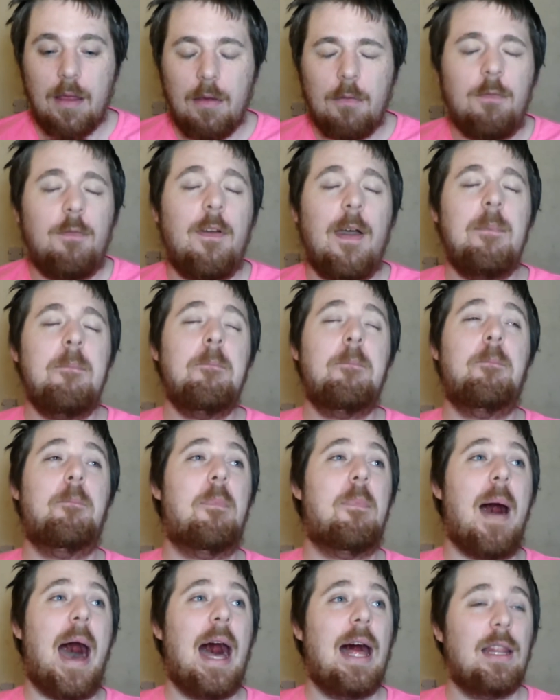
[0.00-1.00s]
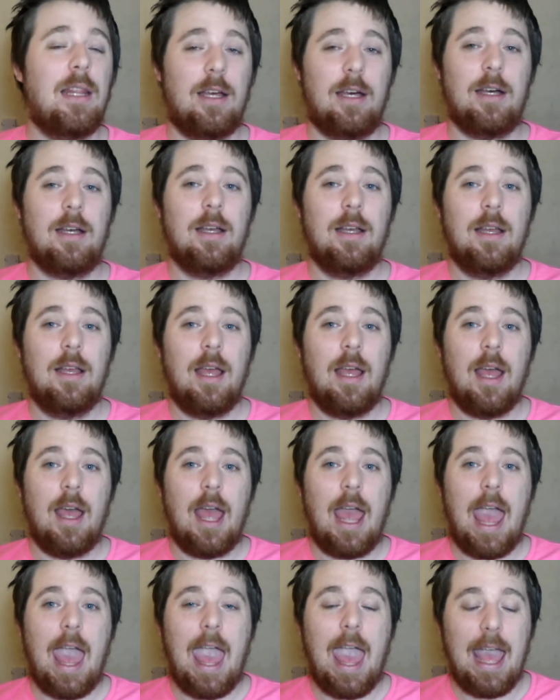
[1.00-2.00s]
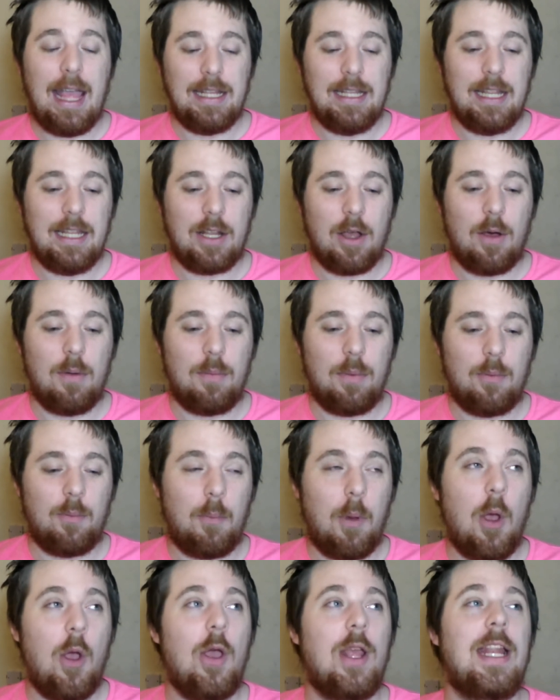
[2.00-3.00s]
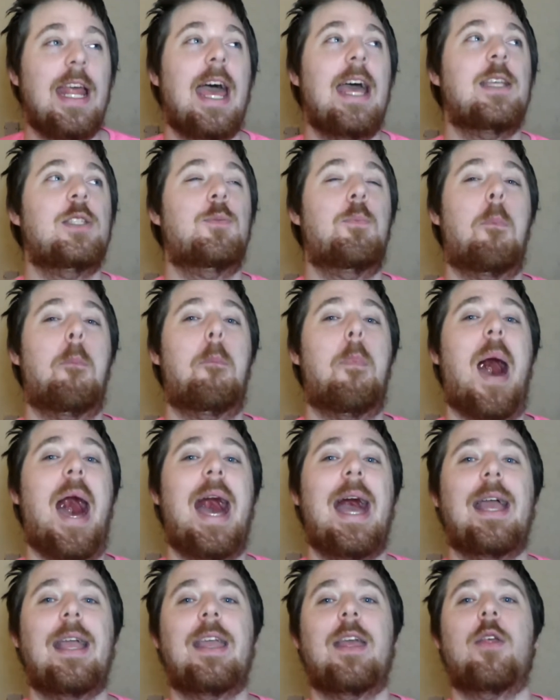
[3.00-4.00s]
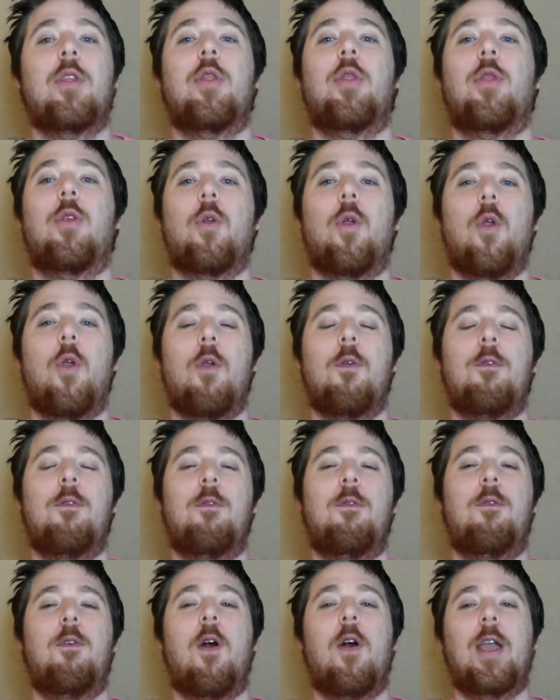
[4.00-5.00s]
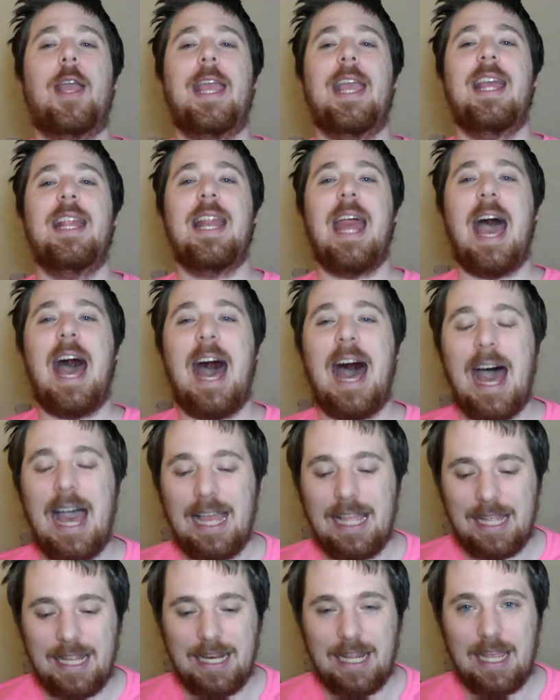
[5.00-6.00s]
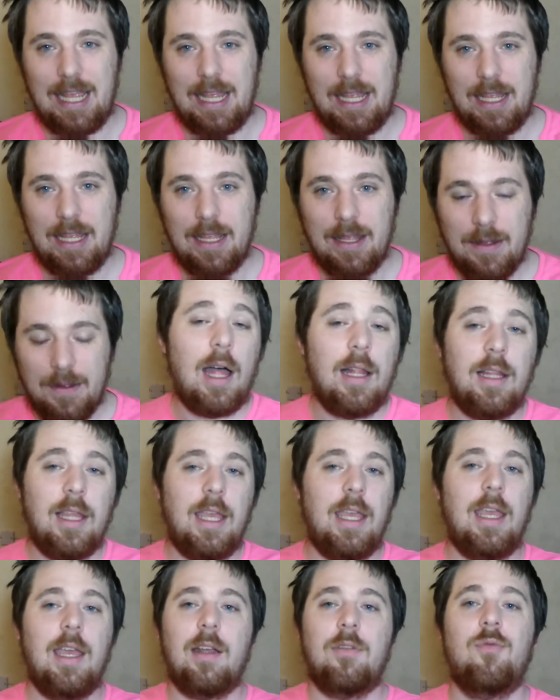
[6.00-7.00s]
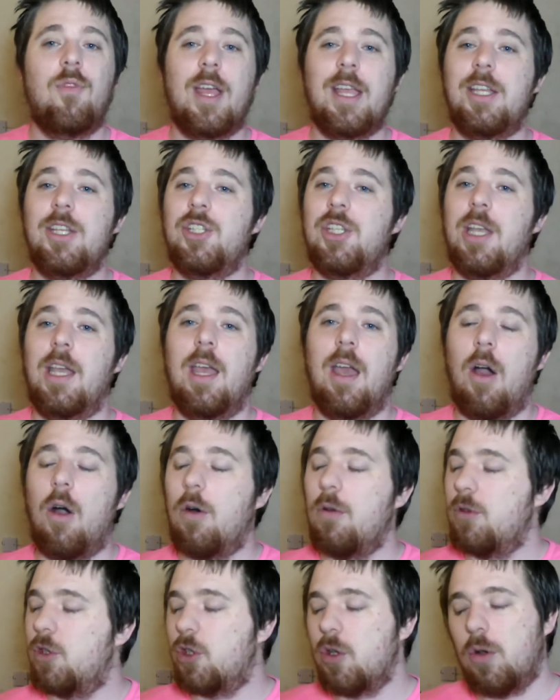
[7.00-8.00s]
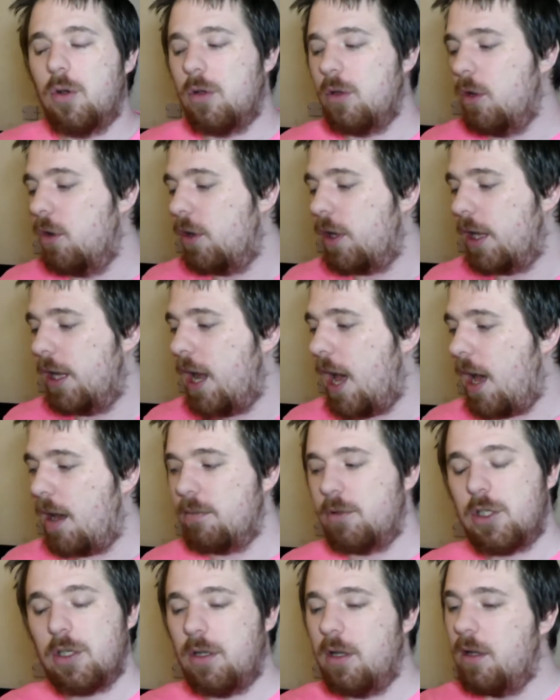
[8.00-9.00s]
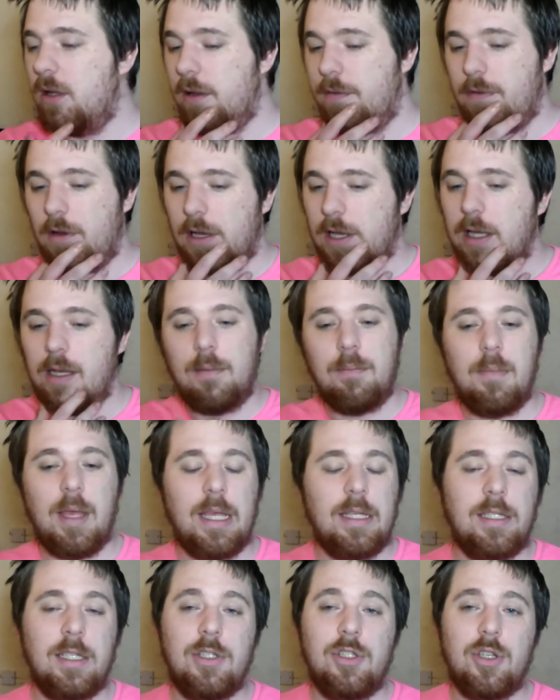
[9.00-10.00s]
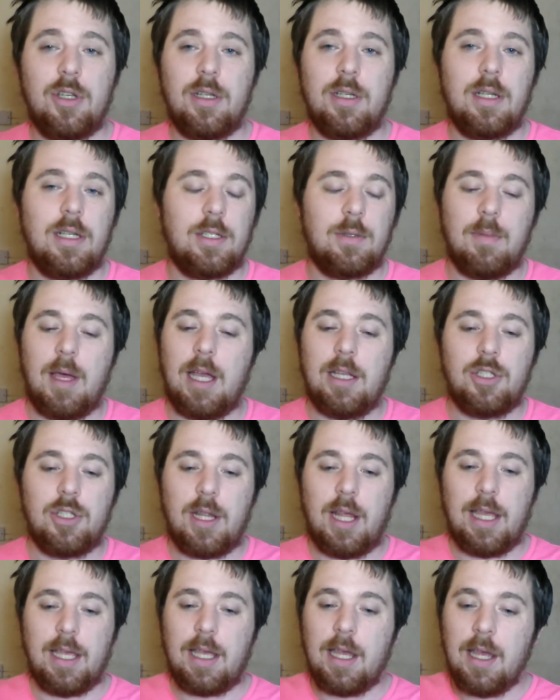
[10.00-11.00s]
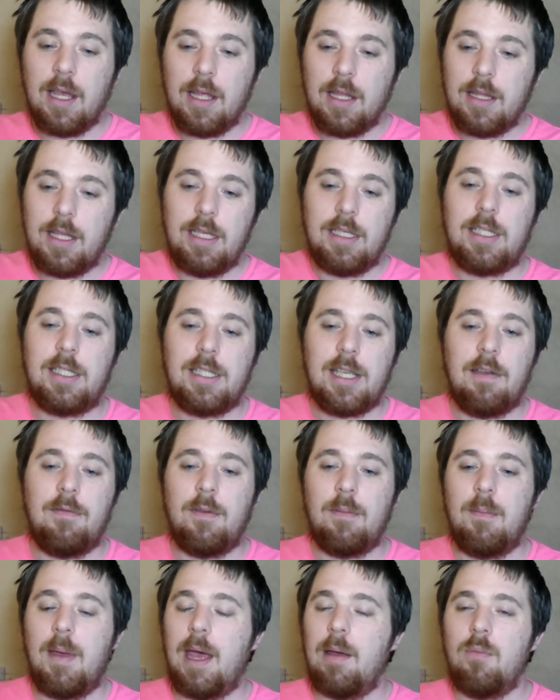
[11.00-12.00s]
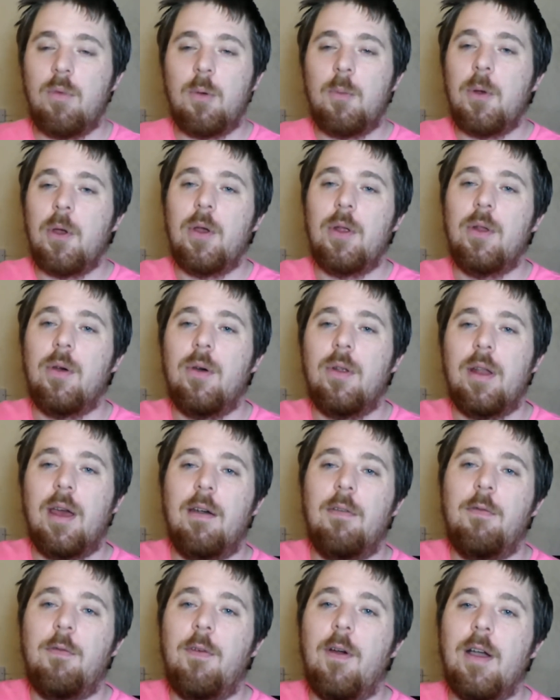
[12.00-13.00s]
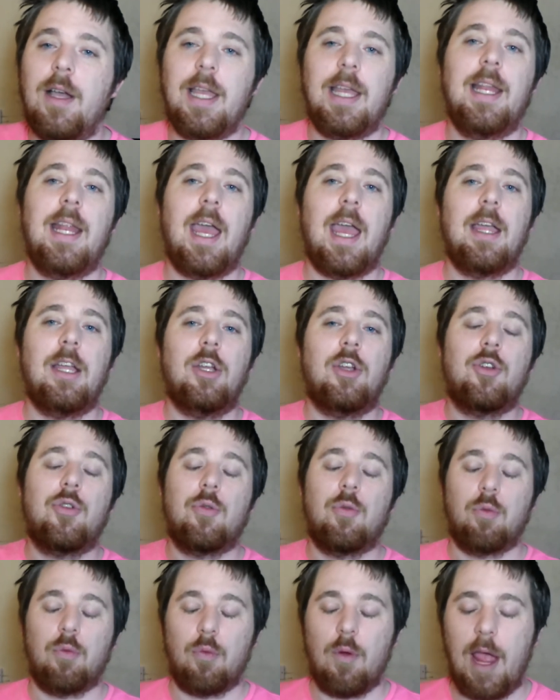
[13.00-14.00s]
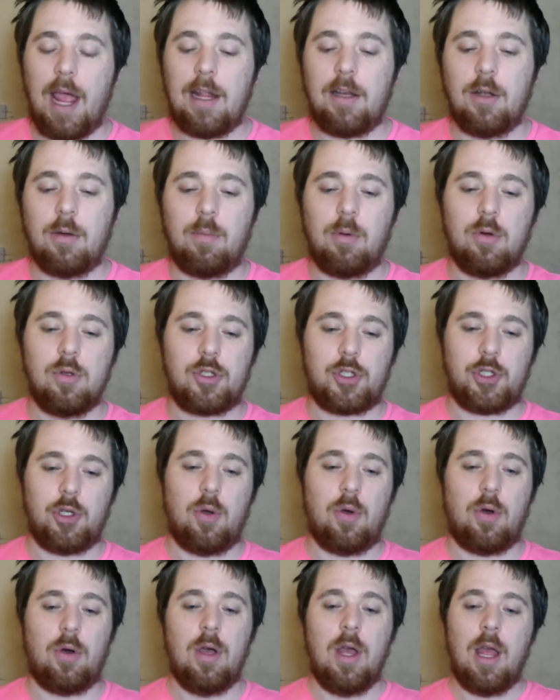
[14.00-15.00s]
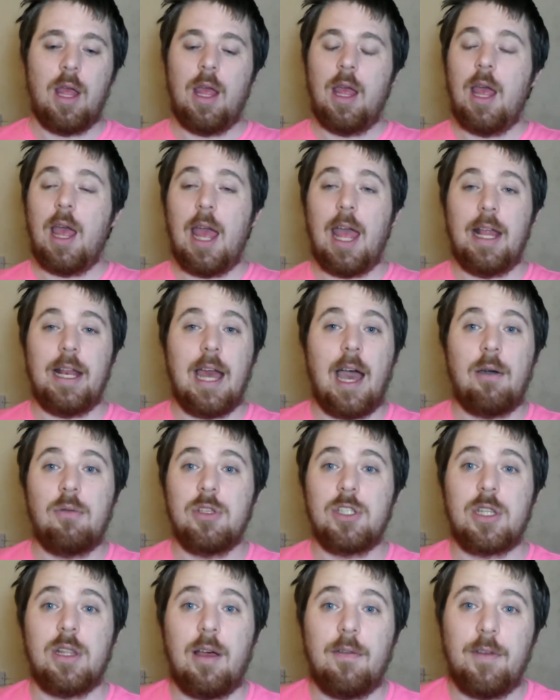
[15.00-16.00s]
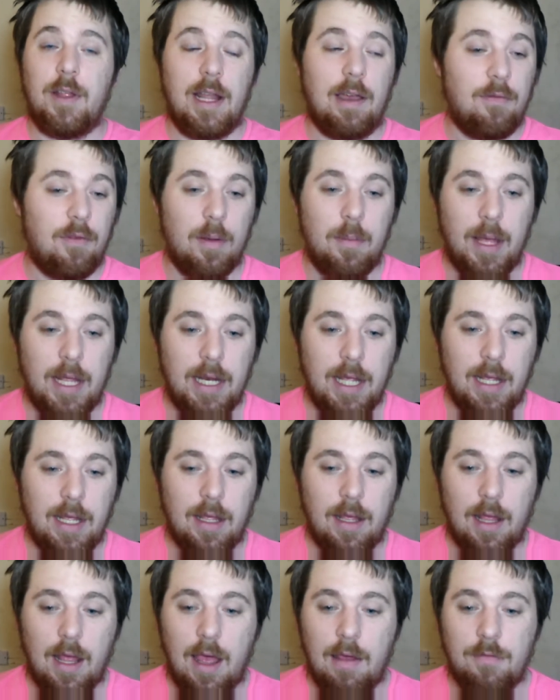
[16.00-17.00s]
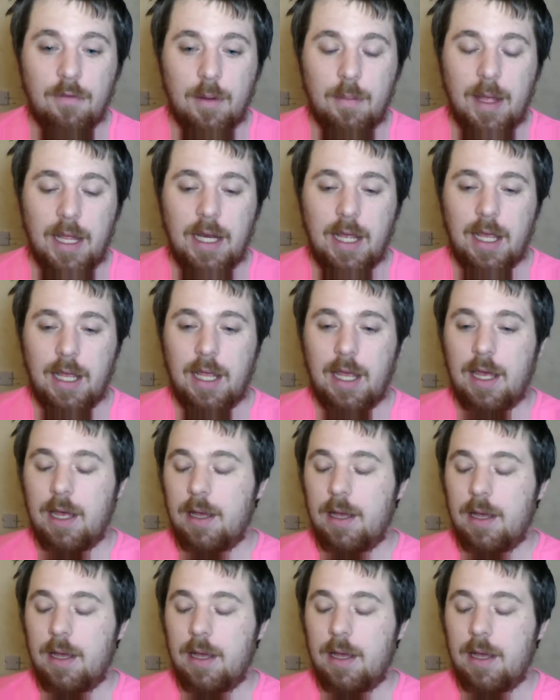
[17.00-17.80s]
Finn Balor ended up putting his back through fucking agony. Ali and Ricochet also looking absolutely fucking amazing during this match. Like, these seven men were putting on a fucking incredible show. And I was loving every minute here.